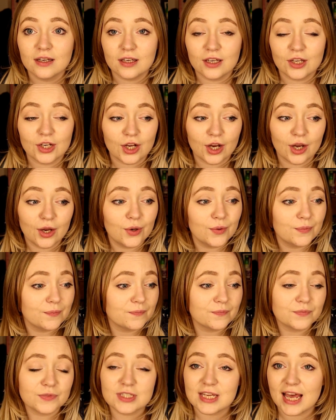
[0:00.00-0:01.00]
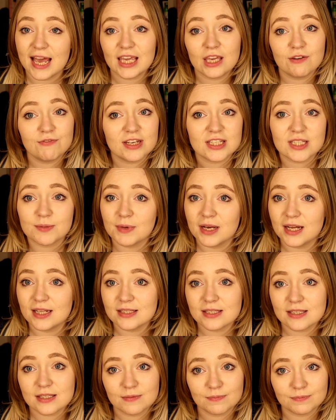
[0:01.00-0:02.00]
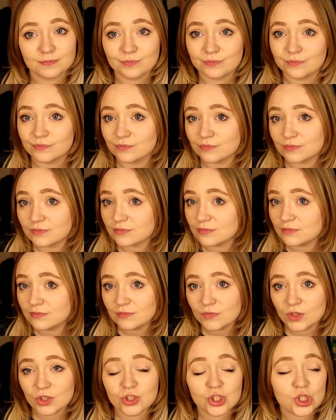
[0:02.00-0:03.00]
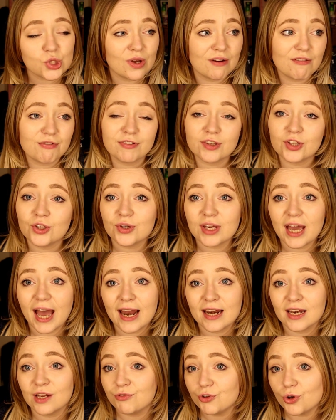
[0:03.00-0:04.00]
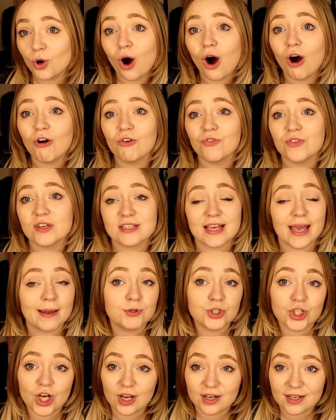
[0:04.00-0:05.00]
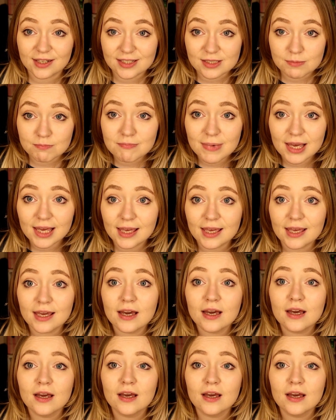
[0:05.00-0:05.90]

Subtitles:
You know, take your vitamins, do everything you can. If you are on the same journey as me,